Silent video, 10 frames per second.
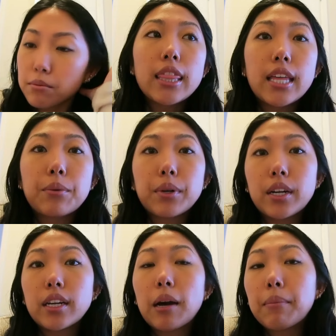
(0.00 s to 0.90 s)
And then we're
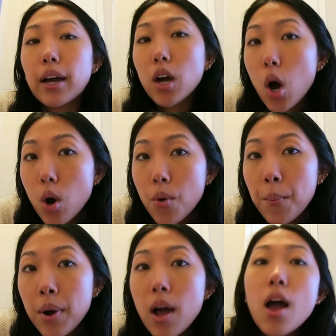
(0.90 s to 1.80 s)
gonna come back
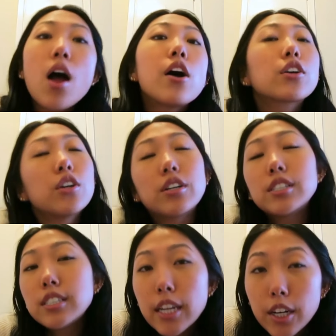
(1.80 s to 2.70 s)
home, cook
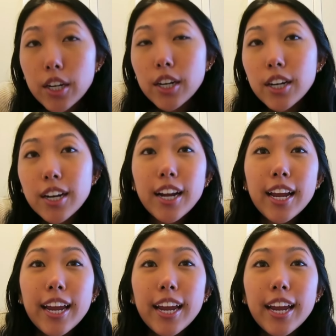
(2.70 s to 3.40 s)
dinner,